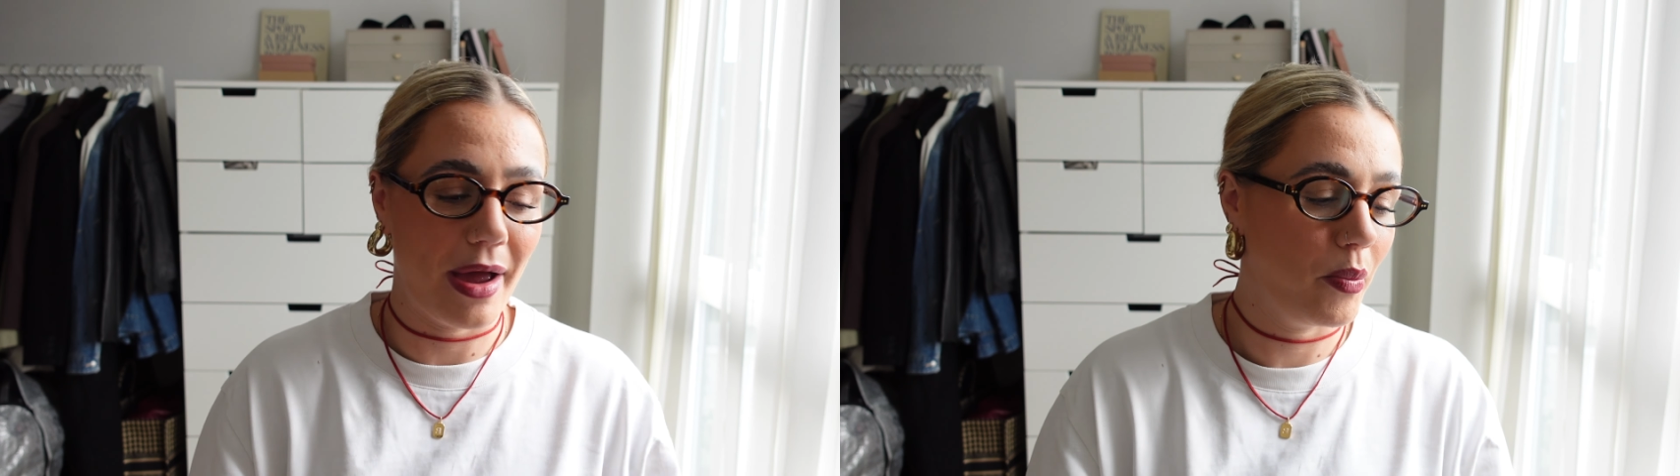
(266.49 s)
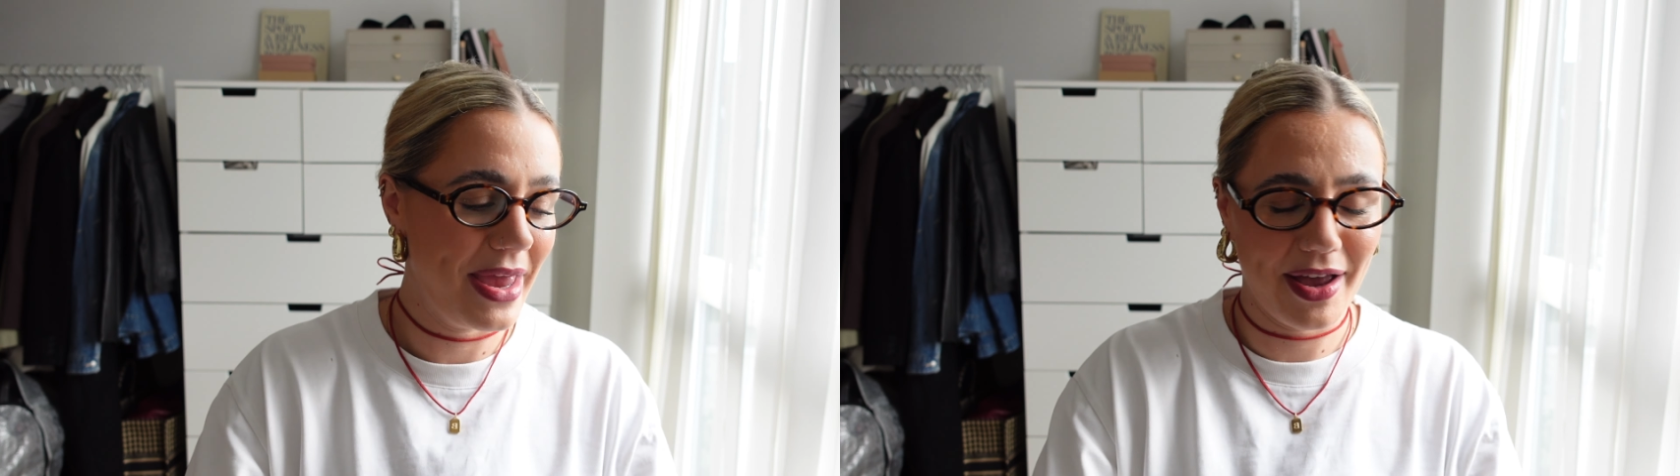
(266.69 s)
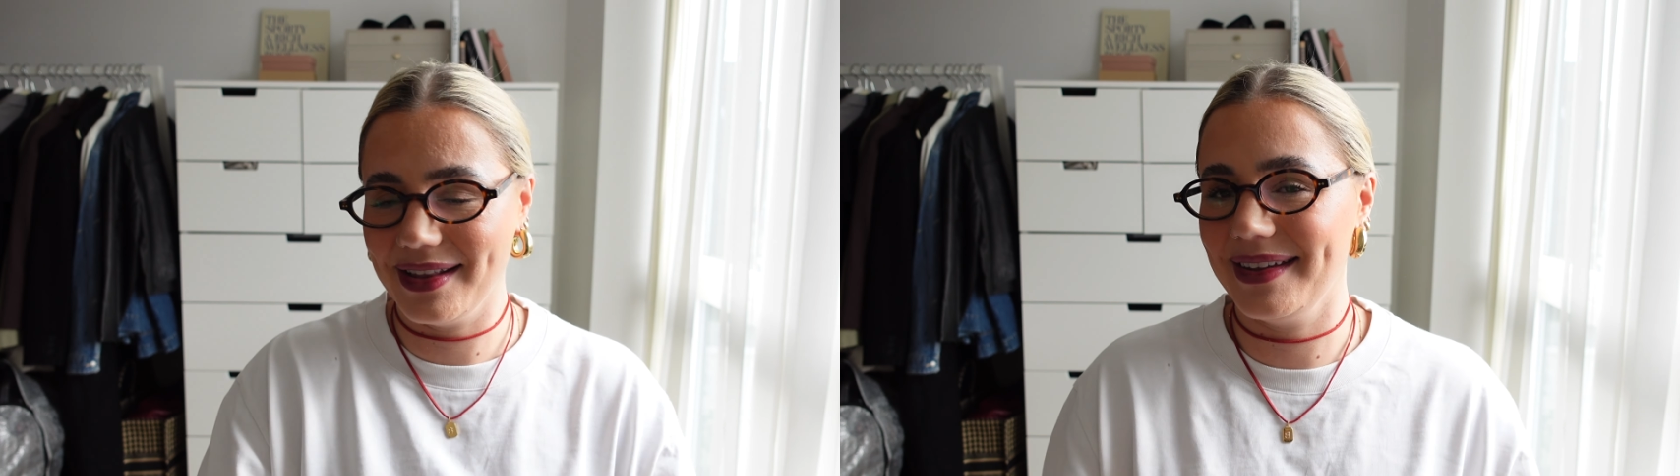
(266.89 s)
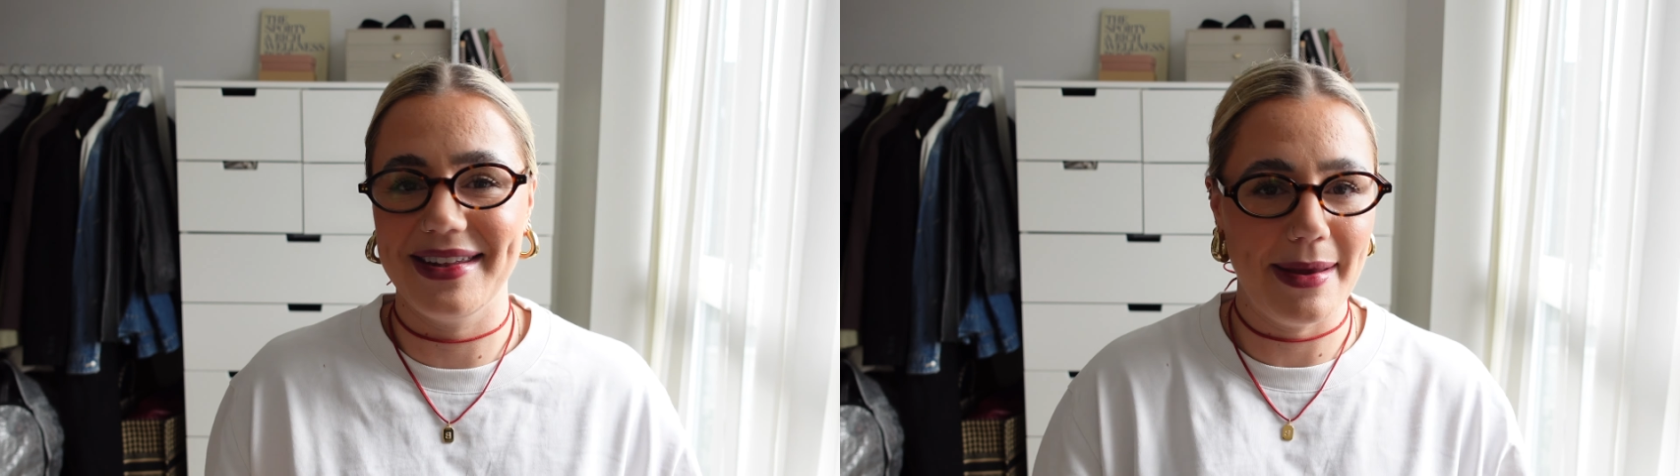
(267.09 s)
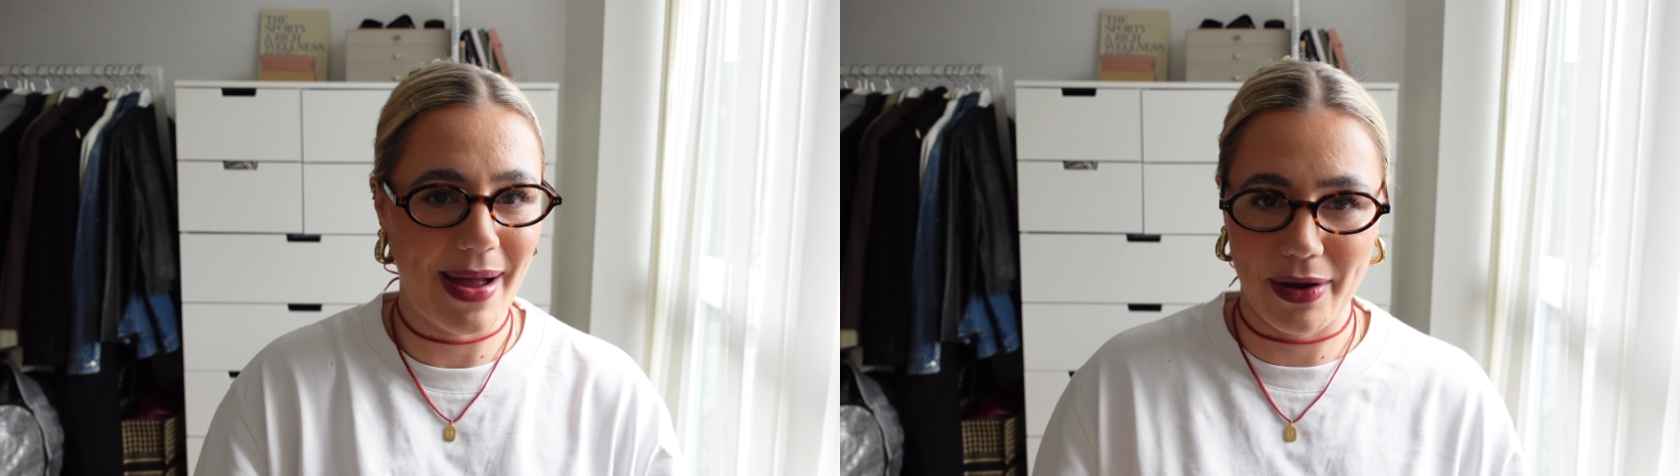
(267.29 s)
and we are going to
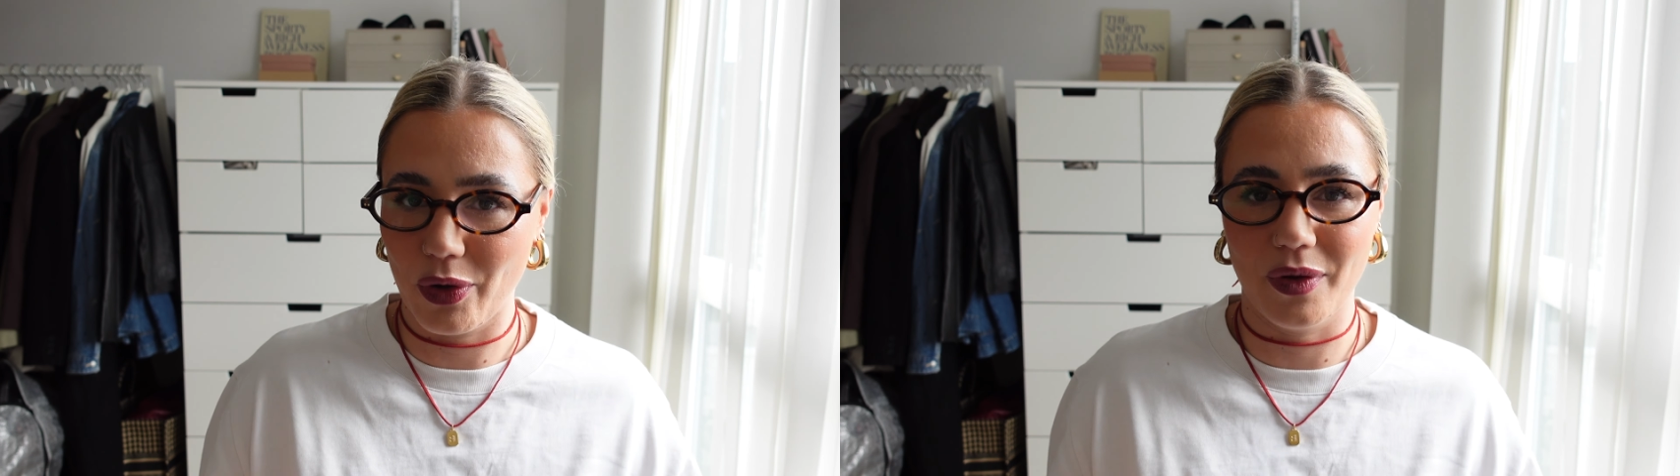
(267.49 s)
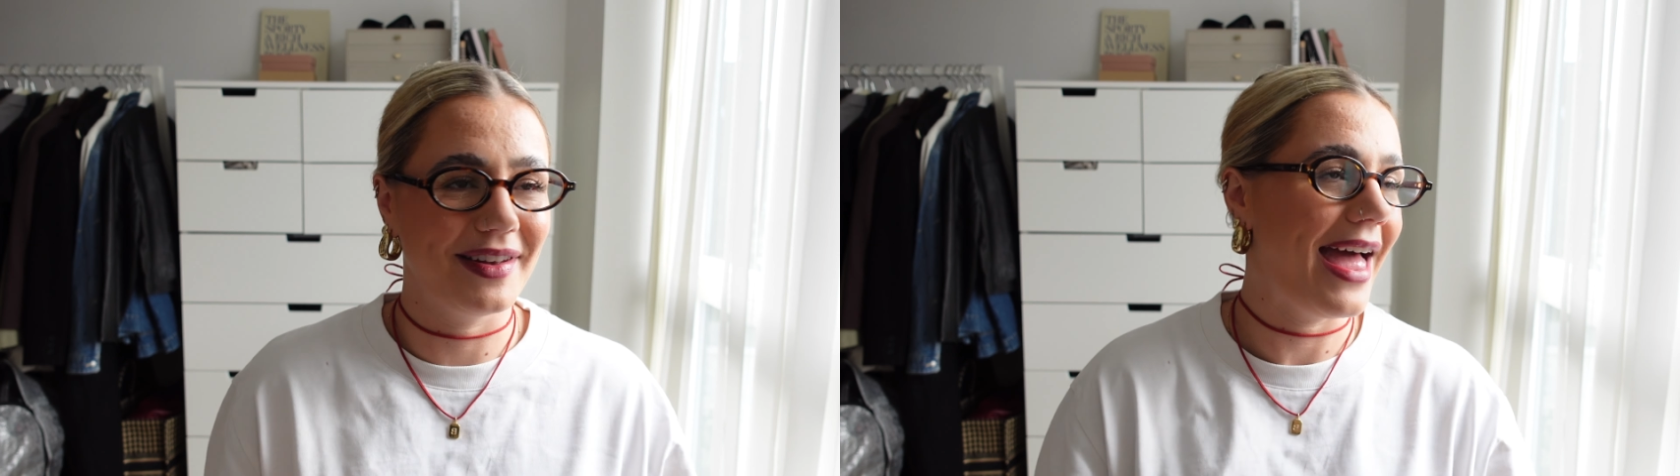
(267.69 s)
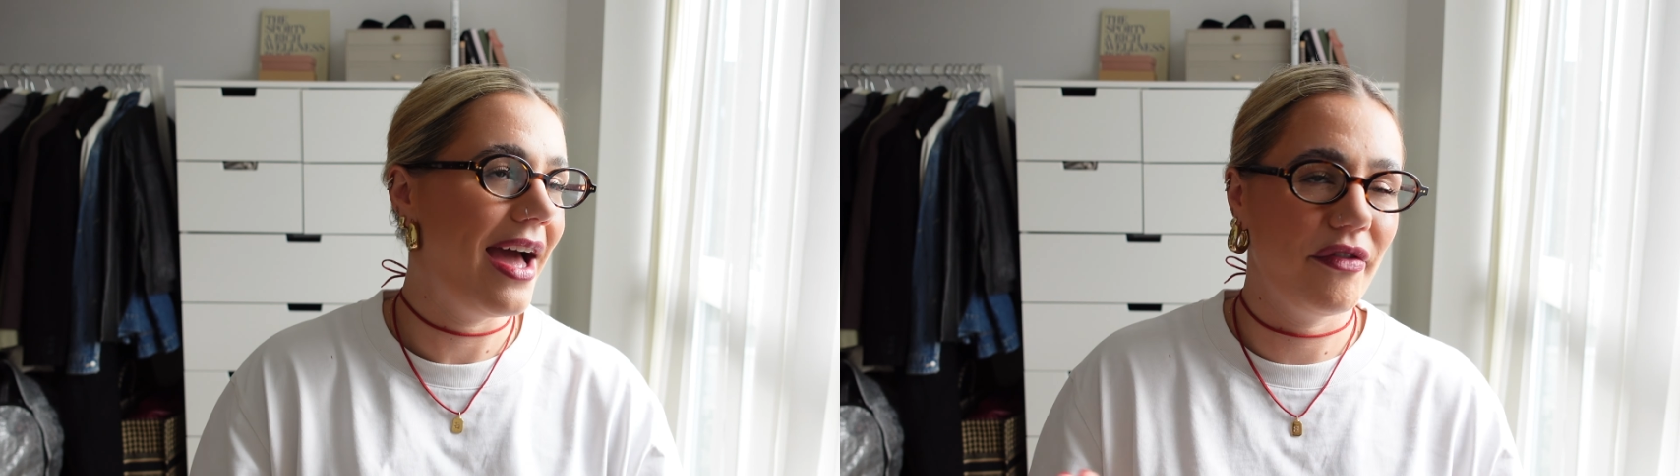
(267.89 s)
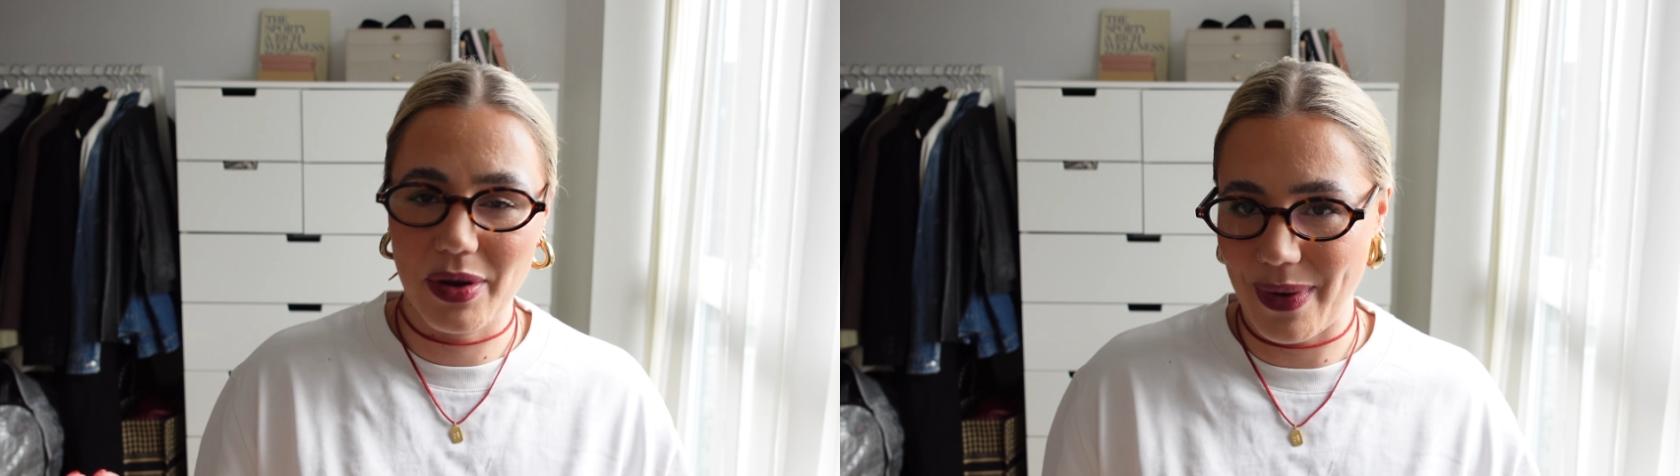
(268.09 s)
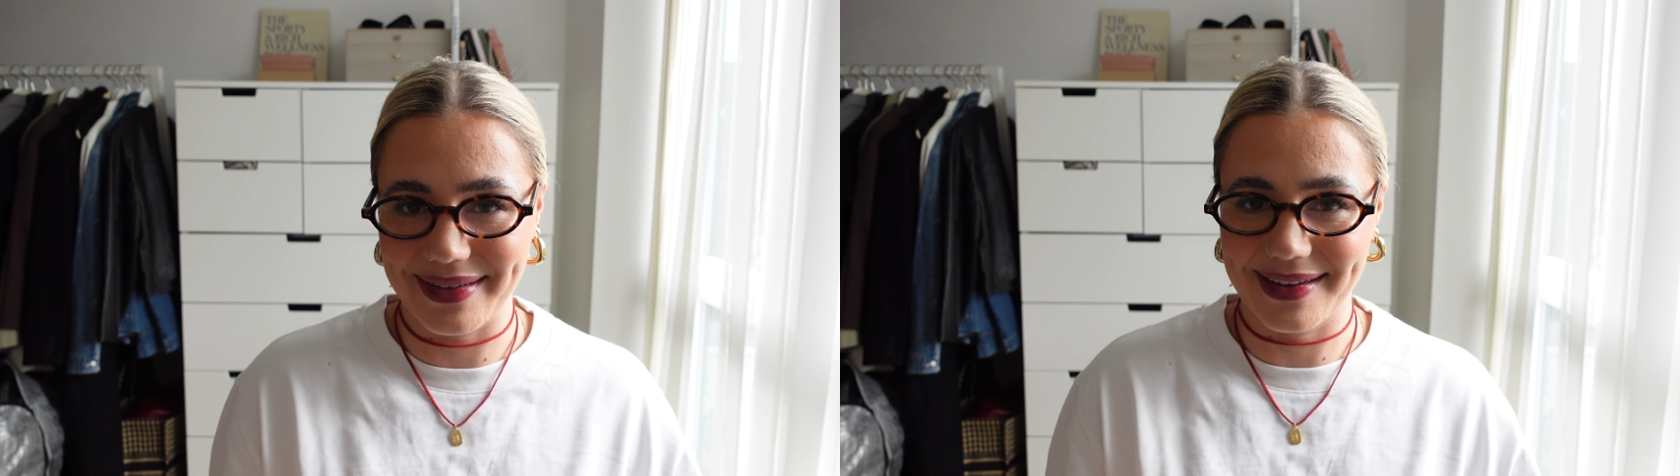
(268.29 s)
see bangles
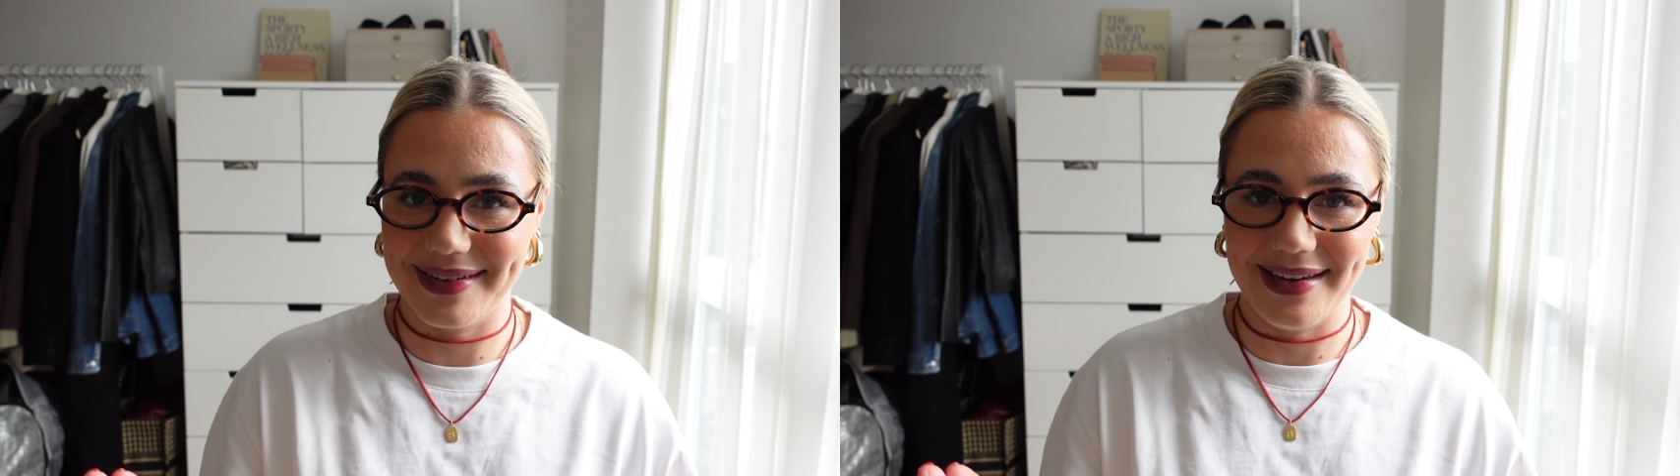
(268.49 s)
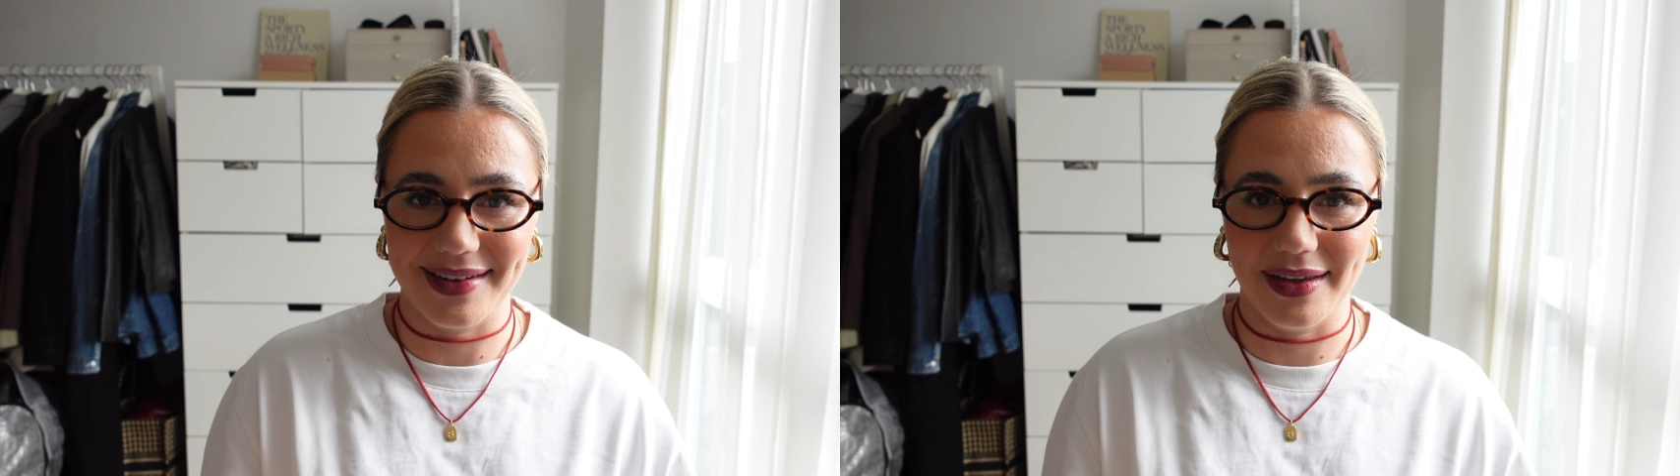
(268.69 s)
everywhere this season,